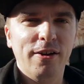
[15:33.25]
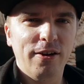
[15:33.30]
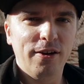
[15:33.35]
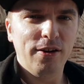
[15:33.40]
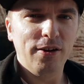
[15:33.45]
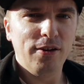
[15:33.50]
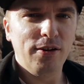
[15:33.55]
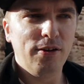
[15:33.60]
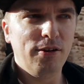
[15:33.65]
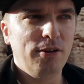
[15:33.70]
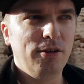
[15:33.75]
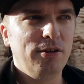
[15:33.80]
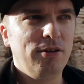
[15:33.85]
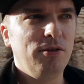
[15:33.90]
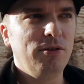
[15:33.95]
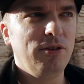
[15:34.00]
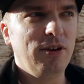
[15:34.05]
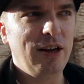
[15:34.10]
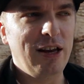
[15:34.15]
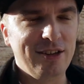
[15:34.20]

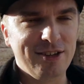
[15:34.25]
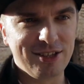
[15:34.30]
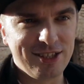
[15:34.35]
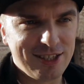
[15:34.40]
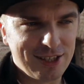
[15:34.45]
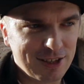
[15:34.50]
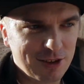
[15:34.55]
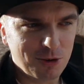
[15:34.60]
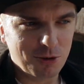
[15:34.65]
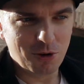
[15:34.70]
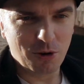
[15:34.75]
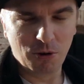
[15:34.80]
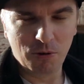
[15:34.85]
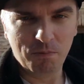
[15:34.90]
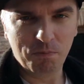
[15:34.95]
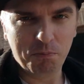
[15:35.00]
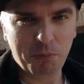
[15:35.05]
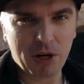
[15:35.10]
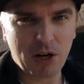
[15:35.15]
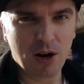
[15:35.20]
and, you know,
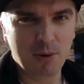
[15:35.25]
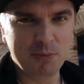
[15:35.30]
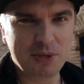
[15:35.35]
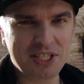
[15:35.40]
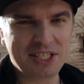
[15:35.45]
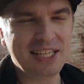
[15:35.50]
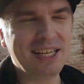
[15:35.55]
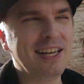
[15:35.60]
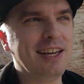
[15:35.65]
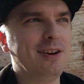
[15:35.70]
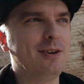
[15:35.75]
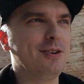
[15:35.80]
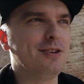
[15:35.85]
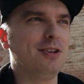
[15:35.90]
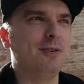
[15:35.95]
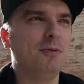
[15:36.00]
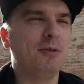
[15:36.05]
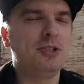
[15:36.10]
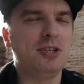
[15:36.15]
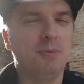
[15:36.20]
become sticky or
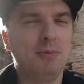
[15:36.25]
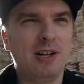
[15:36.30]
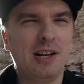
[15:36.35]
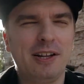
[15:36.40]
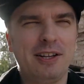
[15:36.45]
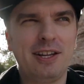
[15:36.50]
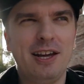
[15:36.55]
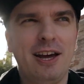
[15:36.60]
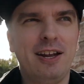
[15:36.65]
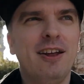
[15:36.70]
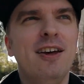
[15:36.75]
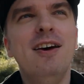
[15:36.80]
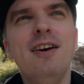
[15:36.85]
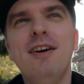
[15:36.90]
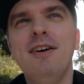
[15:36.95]
something like that.